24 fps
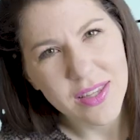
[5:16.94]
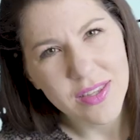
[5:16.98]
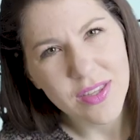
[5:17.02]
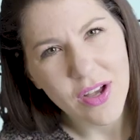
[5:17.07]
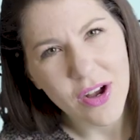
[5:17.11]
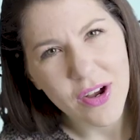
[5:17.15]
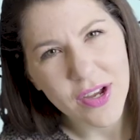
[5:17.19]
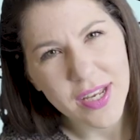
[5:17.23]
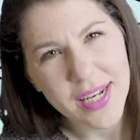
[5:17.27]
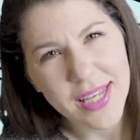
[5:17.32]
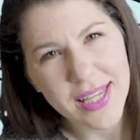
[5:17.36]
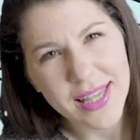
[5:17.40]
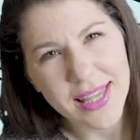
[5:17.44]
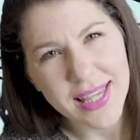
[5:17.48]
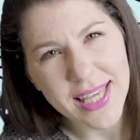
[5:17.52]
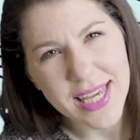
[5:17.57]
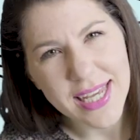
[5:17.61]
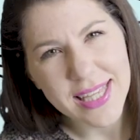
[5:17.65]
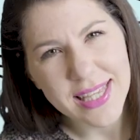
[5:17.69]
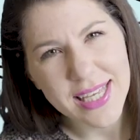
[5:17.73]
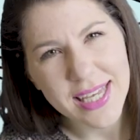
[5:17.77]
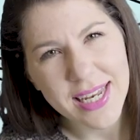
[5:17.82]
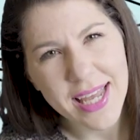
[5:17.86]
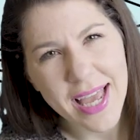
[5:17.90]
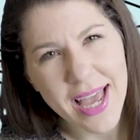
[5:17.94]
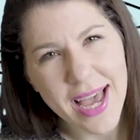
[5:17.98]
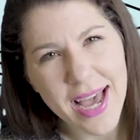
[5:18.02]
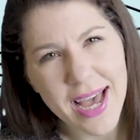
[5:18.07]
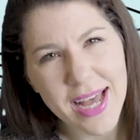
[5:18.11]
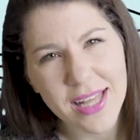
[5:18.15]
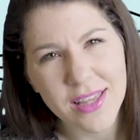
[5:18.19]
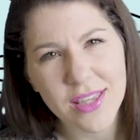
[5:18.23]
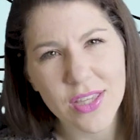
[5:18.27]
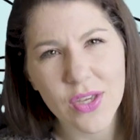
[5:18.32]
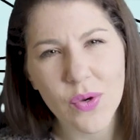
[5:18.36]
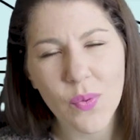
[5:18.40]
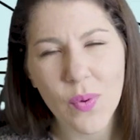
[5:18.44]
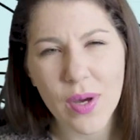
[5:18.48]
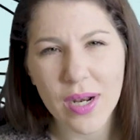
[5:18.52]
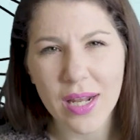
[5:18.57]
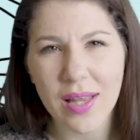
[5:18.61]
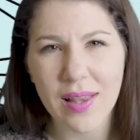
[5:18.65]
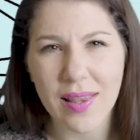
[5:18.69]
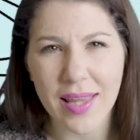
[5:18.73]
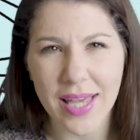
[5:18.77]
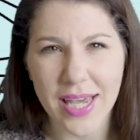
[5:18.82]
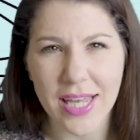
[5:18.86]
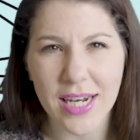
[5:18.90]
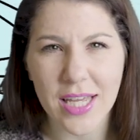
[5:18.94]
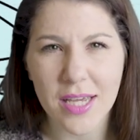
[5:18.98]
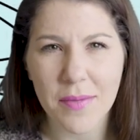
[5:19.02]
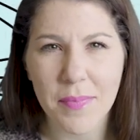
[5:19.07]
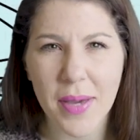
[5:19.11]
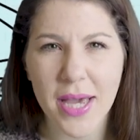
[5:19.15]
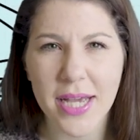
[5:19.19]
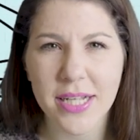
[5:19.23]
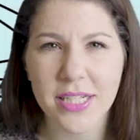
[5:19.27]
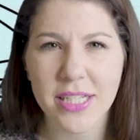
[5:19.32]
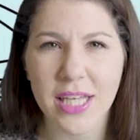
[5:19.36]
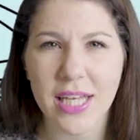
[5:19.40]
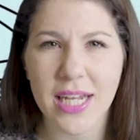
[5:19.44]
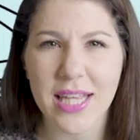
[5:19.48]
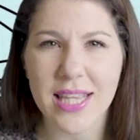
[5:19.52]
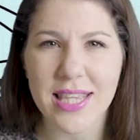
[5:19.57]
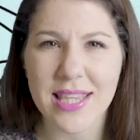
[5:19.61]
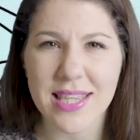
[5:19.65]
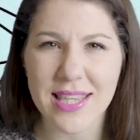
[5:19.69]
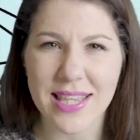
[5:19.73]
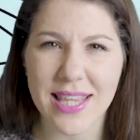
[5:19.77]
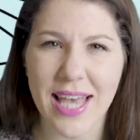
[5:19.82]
targeted LinkedIn ads, you want a landing page that is